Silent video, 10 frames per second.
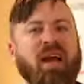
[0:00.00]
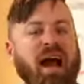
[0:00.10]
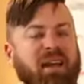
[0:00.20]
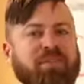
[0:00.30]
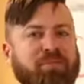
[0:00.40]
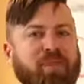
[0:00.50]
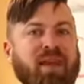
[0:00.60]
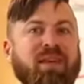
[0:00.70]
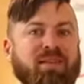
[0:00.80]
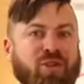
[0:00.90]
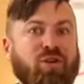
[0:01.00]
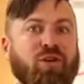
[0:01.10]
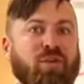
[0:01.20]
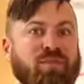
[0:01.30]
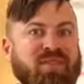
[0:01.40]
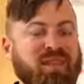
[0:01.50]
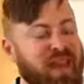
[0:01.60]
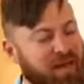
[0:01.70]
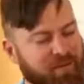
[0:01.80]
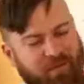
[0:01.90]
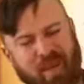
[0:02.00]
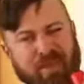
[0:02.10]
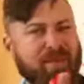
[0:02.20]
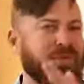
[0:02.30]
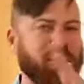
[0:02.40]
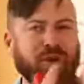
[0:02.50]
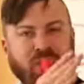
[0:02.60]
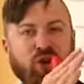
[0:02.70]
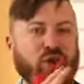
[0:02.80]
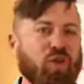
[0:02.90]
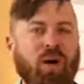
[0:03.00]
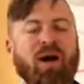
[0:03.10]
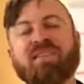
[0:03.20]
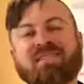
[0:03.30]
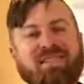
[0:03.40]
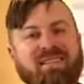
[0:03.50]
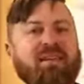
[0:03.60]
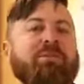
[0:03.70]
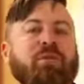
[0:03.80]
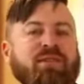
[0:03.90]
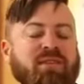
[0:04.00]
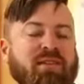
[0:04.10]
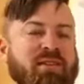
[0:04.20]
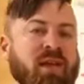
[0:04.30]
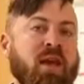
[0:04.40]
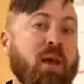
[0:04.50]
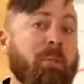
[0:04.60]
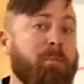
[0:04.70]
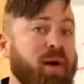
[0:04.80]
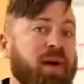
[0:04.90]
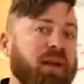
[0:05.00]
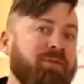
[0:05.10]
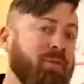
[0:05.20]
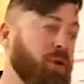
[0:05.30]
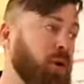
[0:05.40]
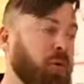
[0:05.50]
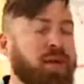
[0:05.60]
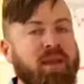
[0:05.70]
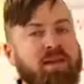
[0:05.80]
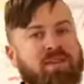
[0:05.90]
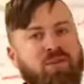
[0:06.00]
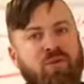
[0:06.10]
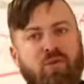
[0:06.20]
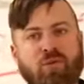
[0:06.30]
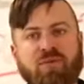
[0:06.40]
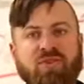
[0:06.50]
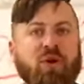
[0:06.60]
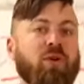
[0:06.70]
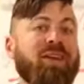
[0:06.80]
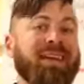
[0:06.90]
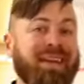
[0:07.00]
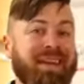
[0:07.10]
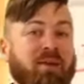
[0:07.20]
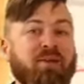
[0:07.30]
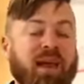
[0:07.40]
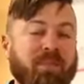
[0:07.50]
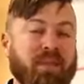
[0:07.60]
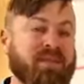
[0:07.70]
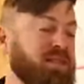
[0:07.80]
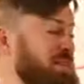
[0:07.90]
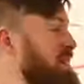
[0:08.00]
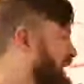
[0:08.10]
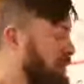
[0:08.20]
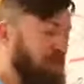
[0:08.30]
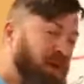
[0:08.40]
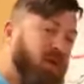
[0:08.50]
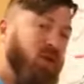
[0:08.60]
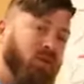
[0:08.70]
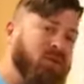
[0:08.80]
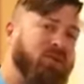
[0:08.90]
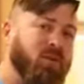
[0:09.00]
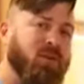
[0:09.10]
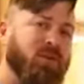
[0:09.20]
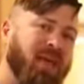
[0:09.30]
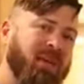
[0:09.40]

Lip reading: kind of big terms and they have maybe very nuanced differences. But if you're going into starting an internet business, it'll be useful to be